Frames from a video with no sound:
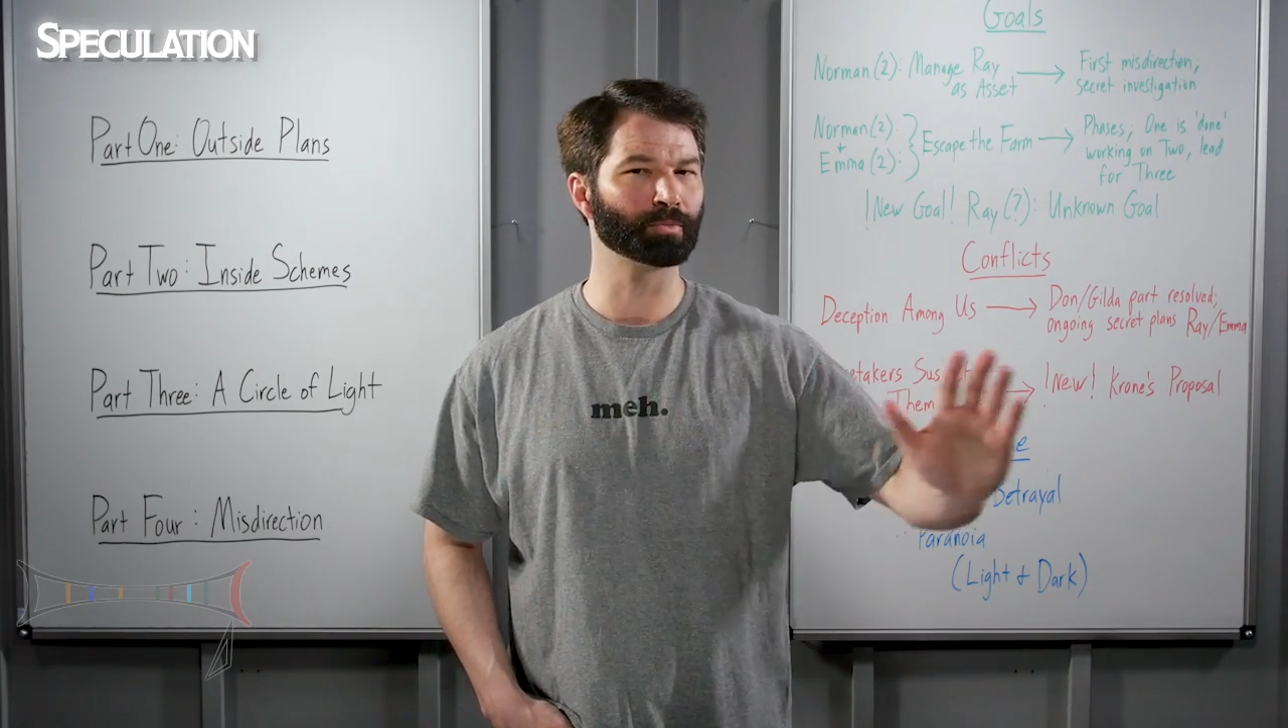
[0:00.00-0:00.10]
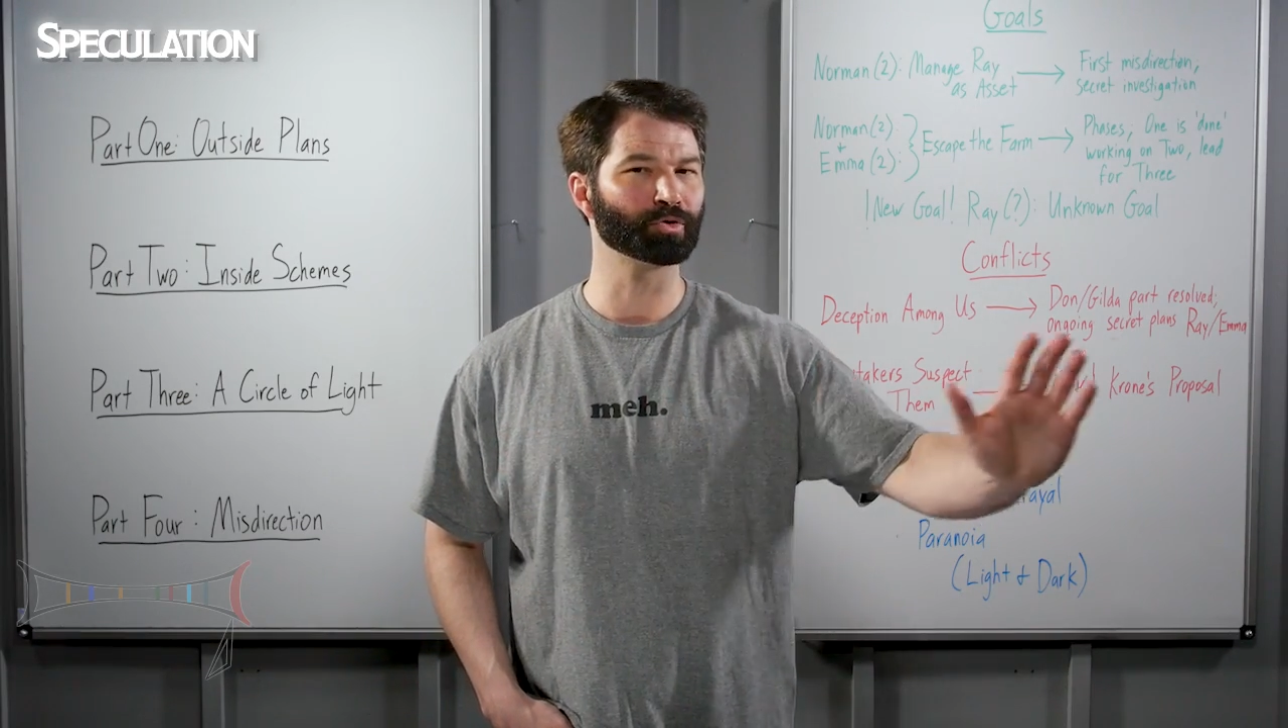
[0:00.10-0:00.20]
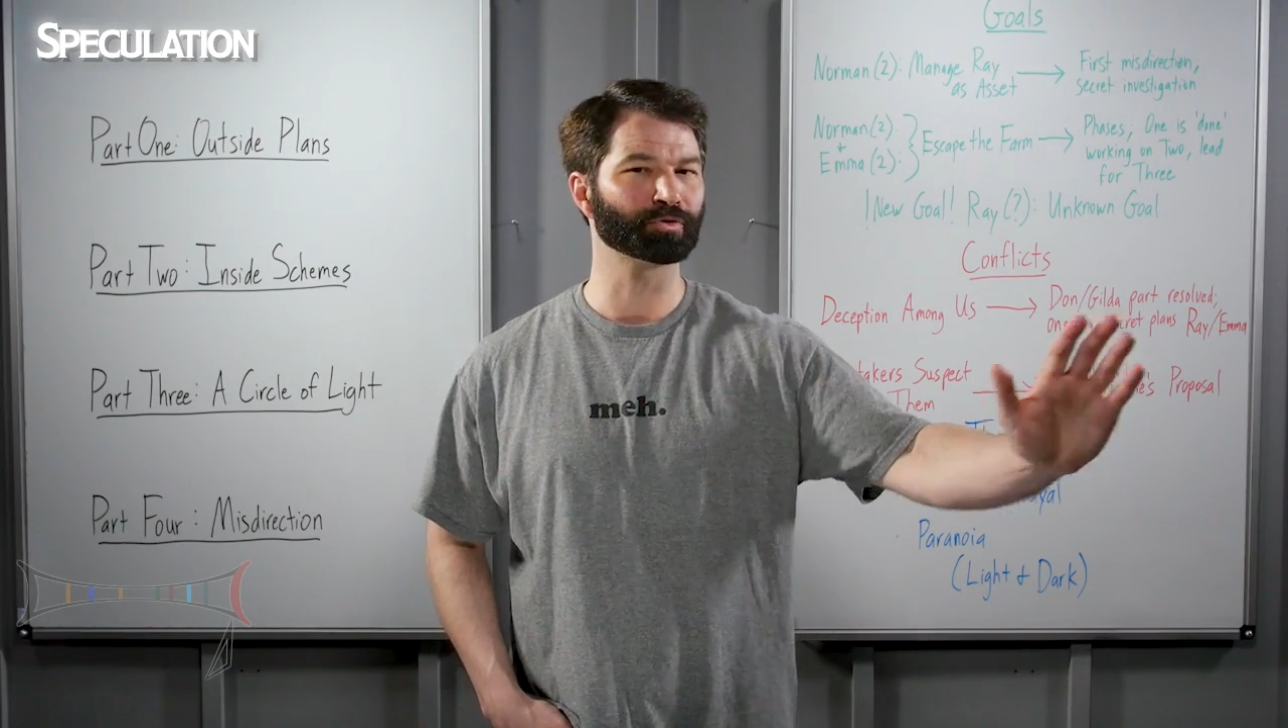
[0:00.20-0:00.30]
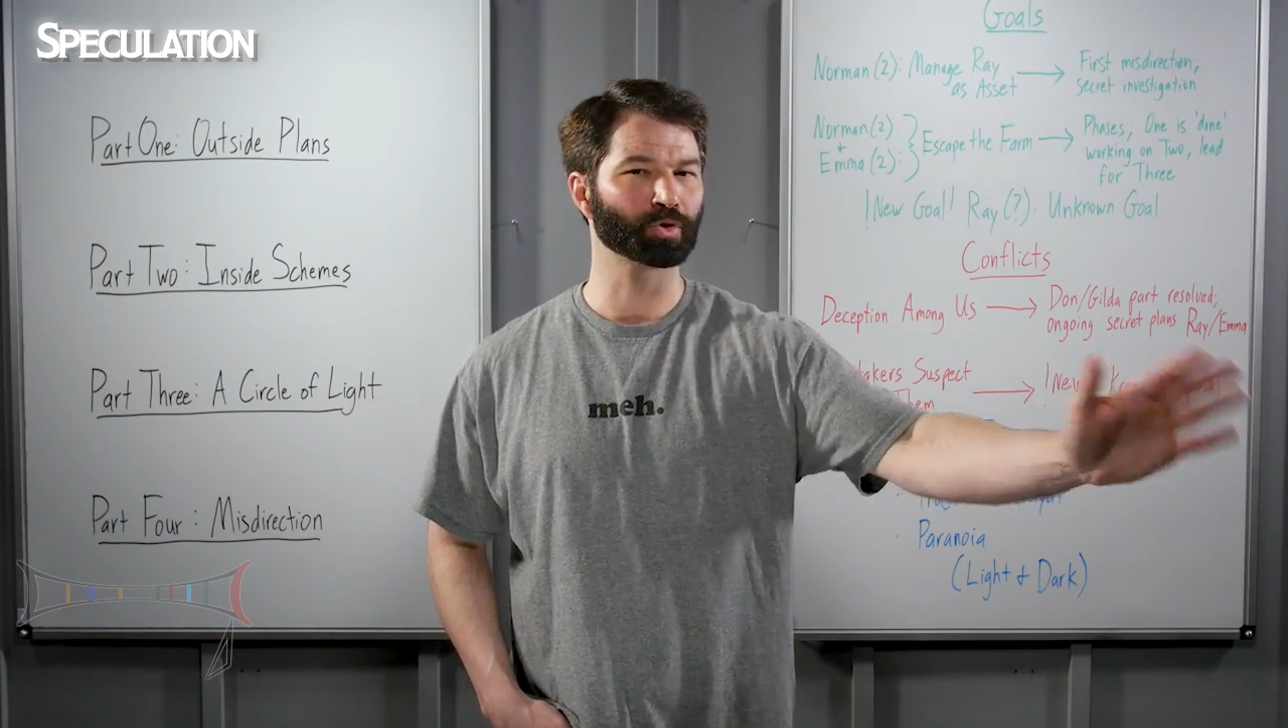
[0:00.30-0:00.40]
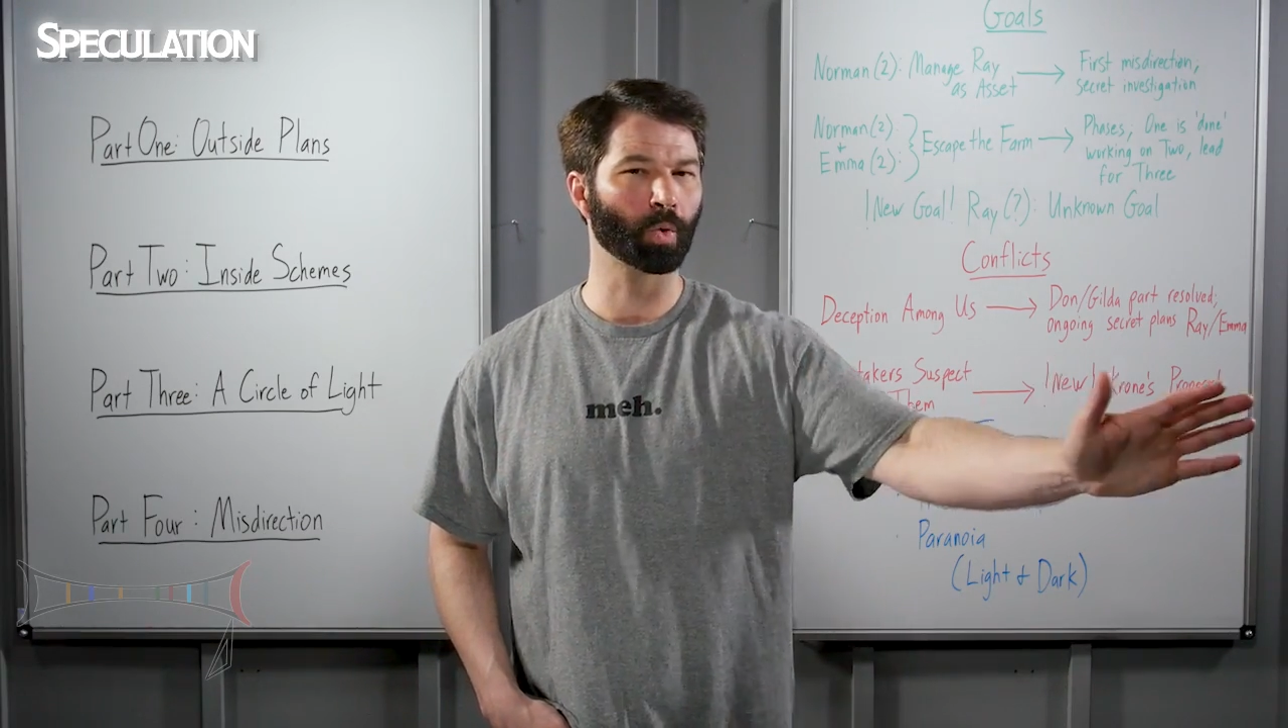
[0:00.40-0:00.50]

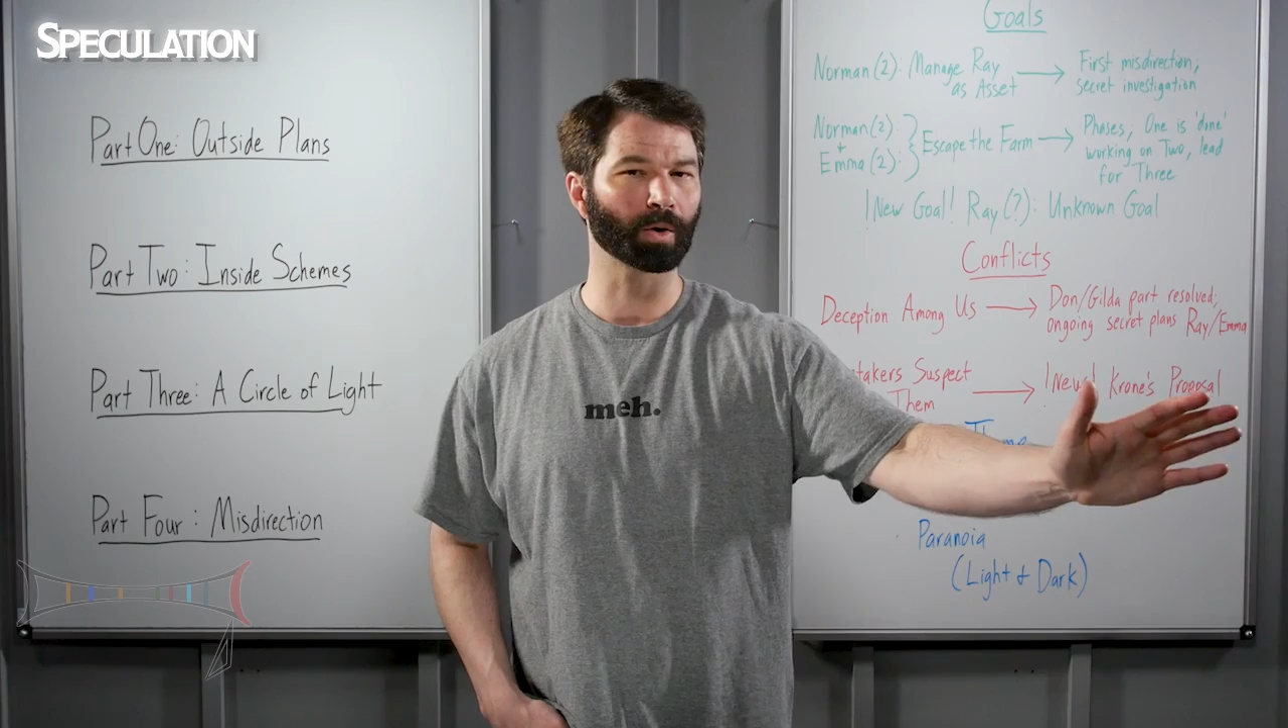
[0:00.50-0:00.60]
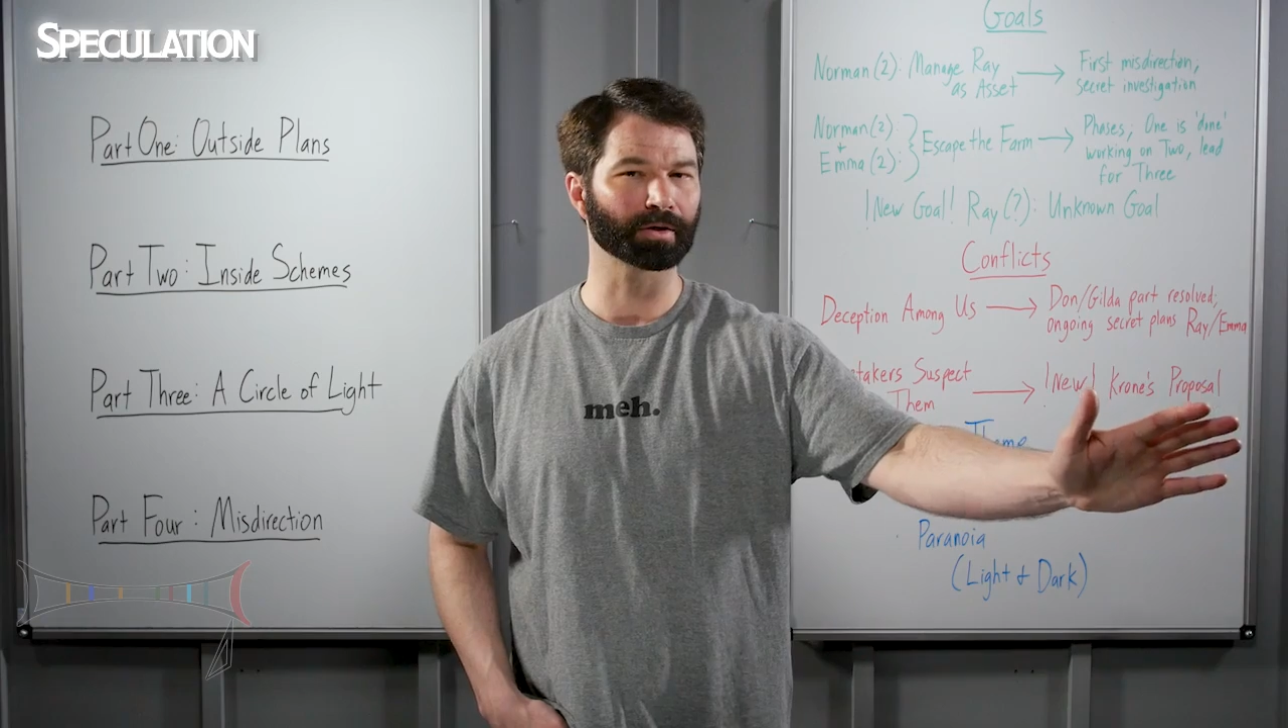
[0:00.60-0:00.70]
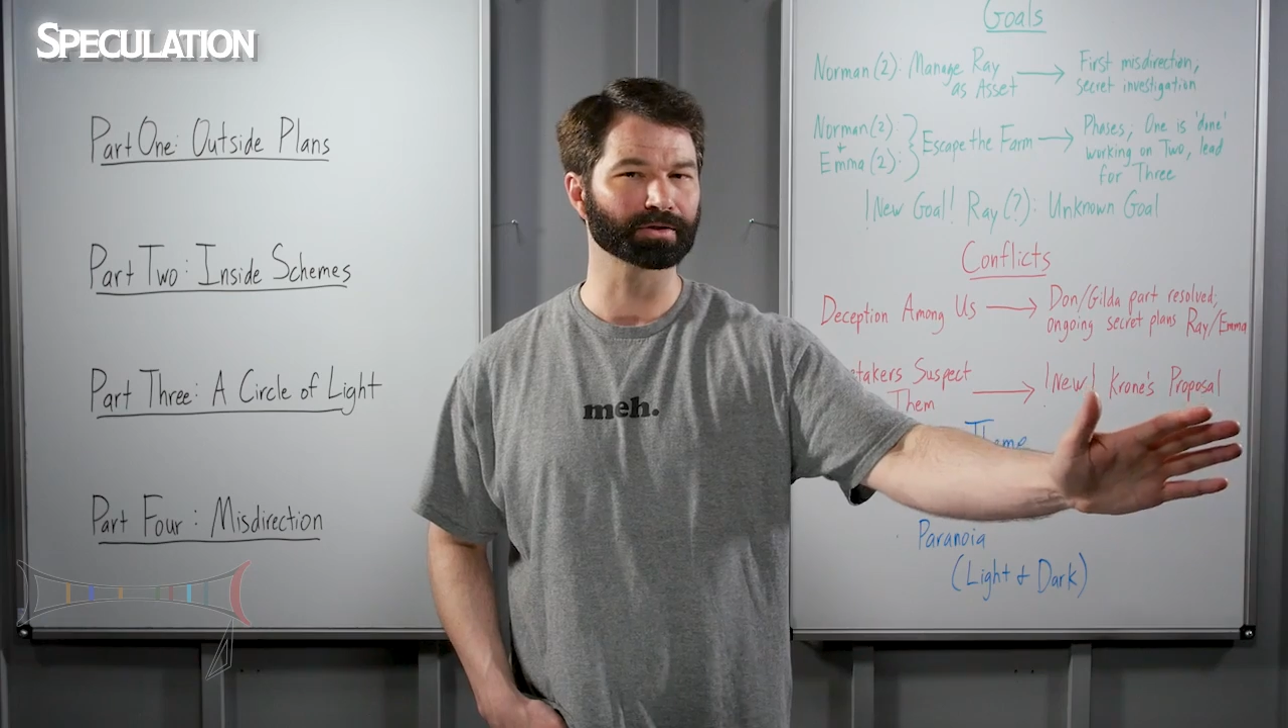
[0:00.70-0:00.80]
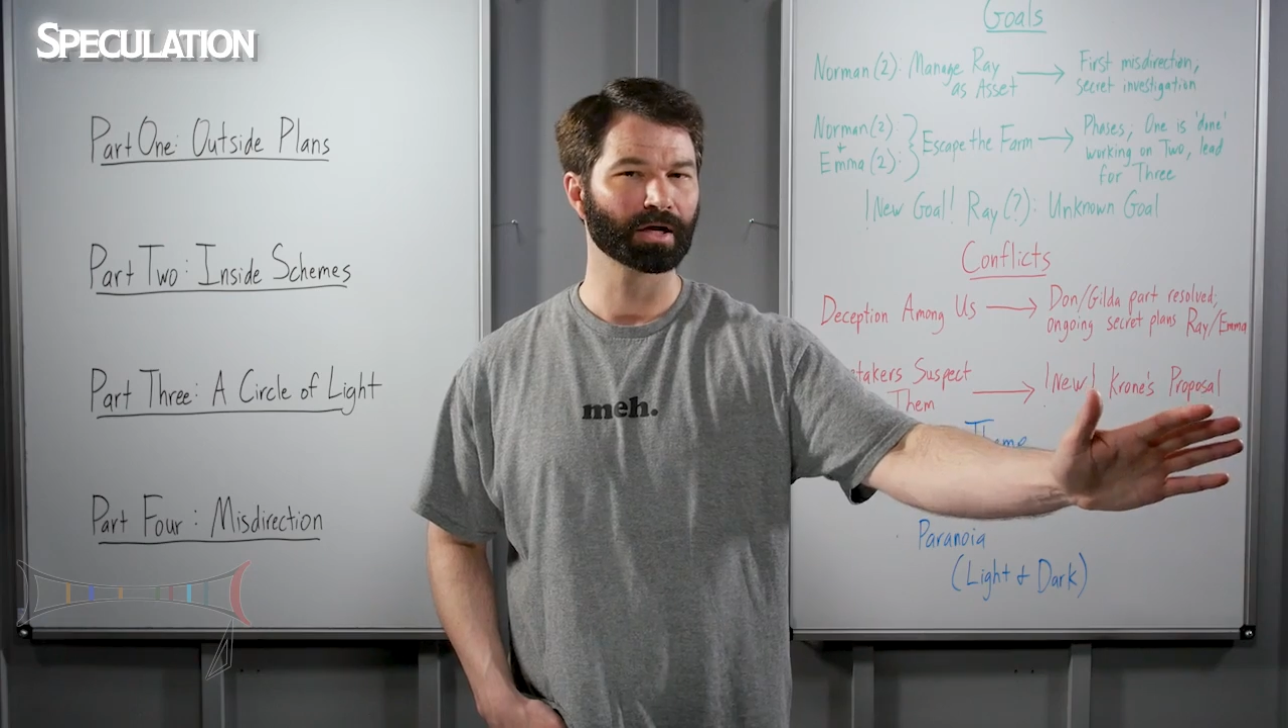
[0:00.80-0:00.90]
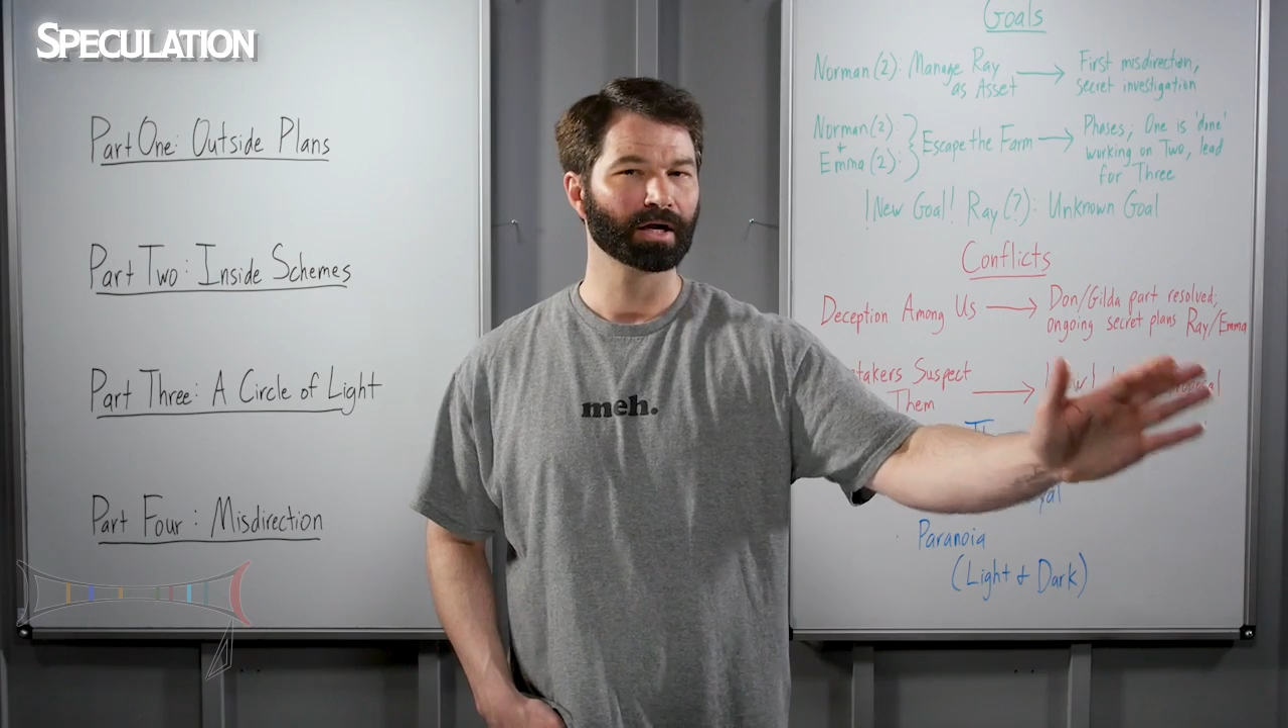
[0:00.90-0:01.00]
move
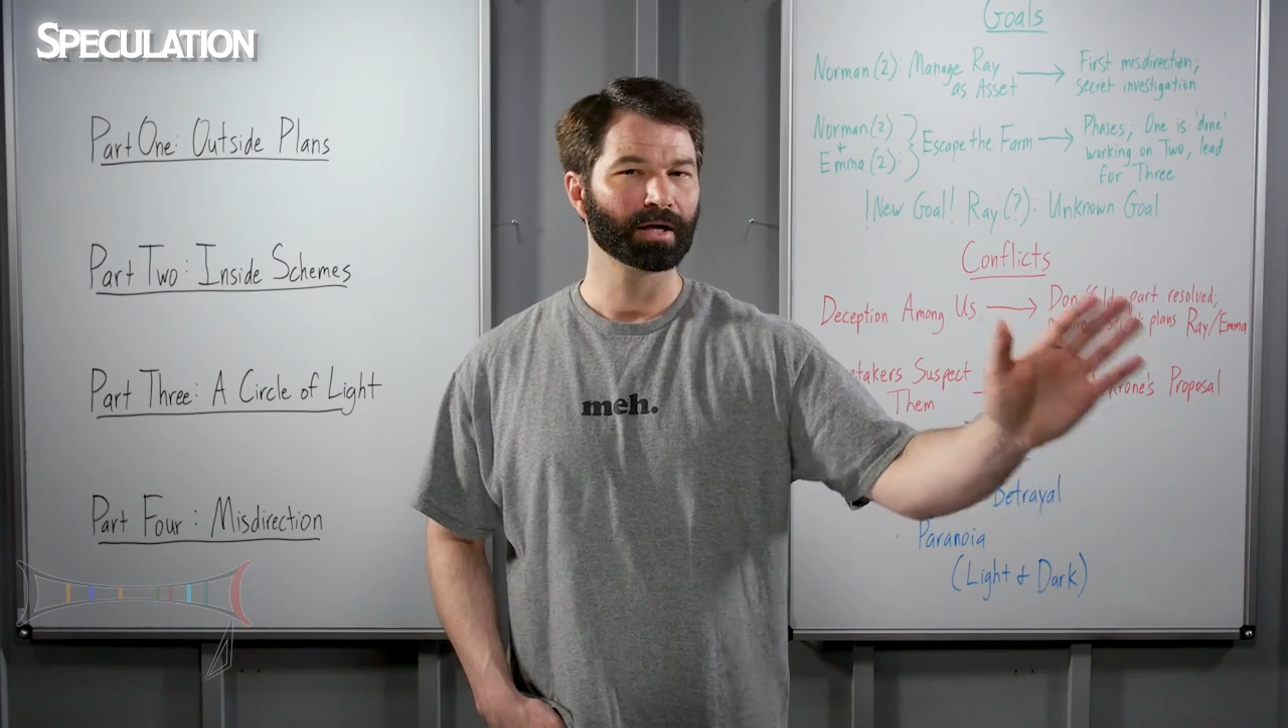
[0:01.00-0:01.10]
toward.